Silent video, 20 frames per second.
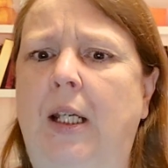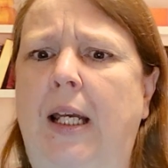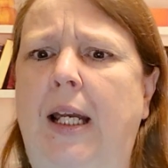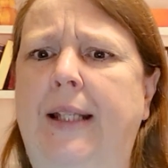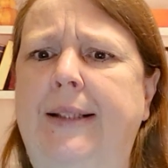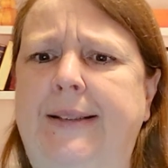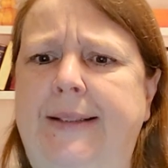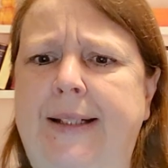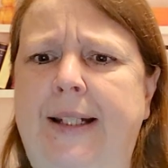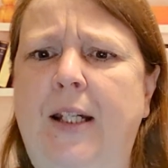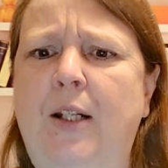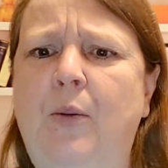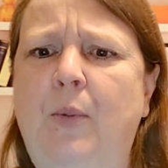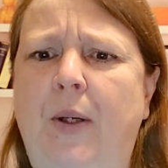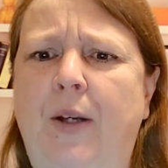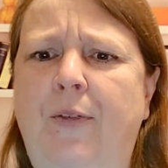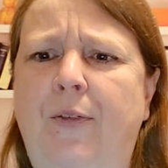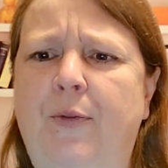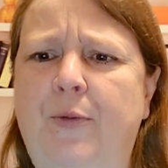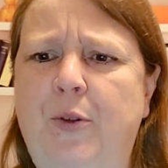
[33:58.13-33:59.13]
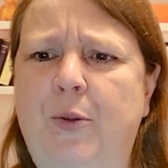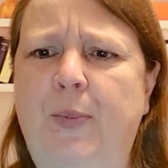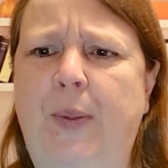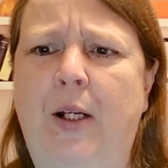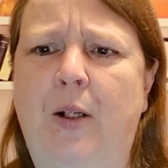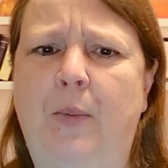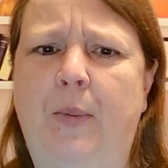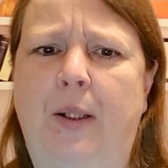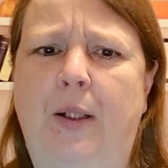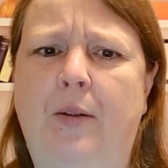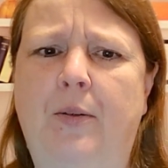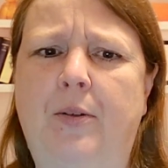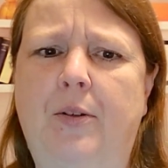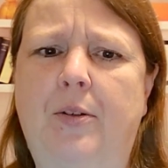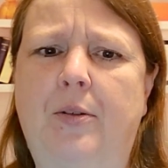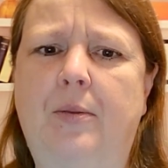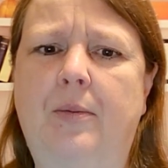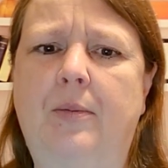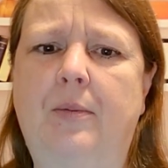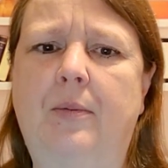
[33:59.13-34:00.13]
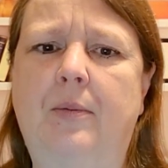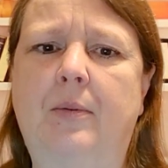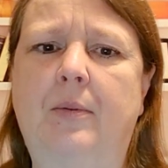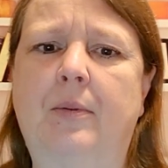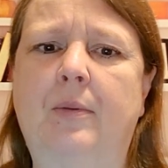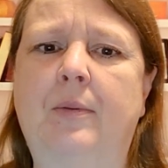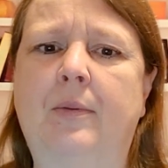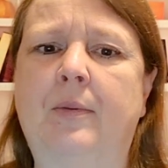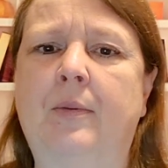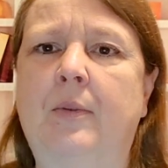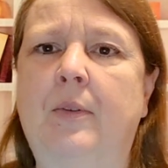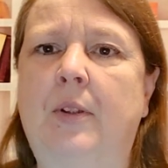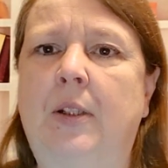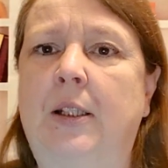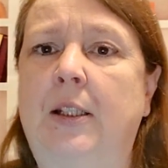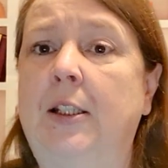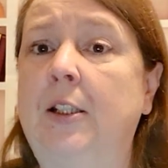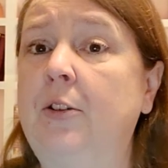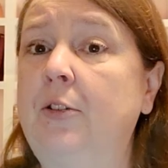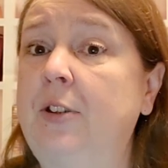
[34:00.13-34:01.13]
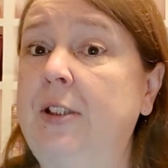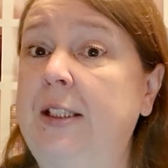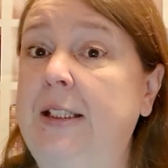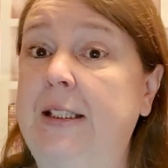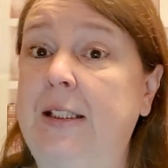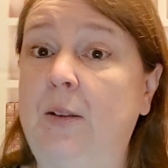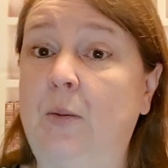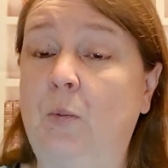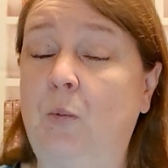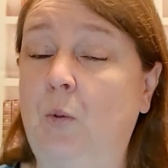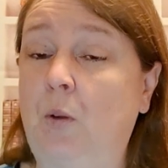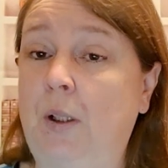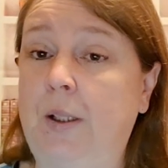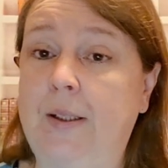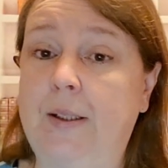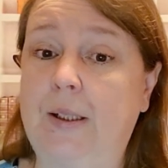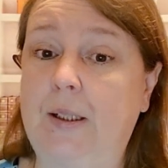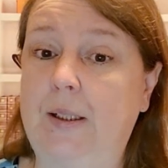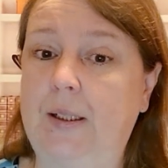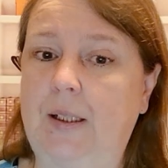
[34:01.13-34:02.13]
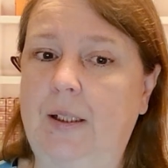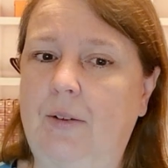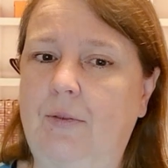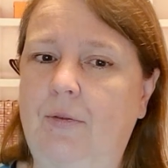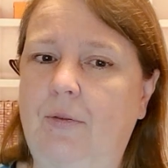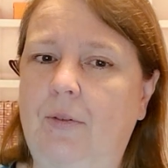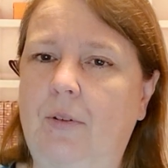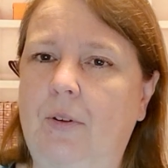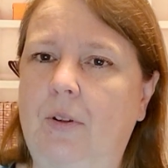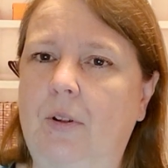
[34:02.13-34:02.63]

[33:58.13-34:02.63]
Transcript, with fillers: And stay away from spider mounds. Kilty didn't want to leave.